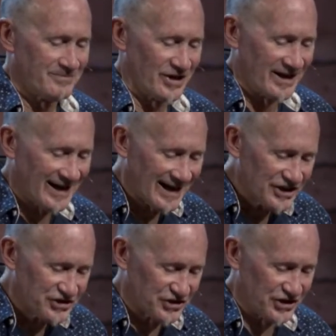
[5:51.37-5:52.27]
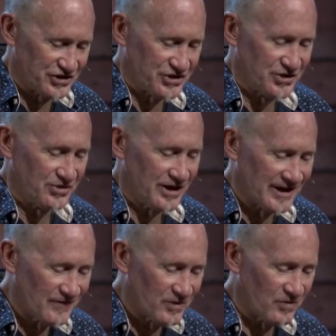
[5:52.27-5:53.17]
But I say to you,
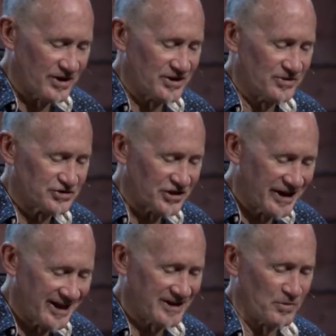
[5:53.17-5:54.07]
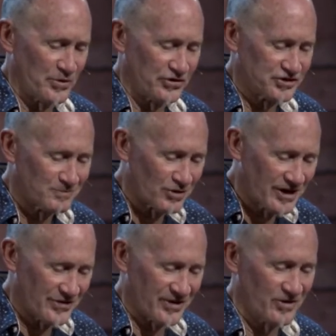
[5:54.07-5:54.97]
everyone who is angry with his
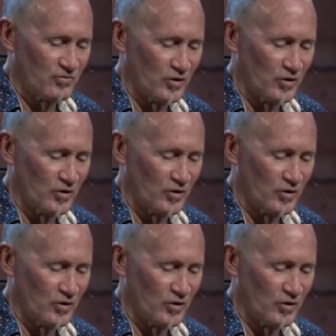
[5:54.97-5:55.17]
brother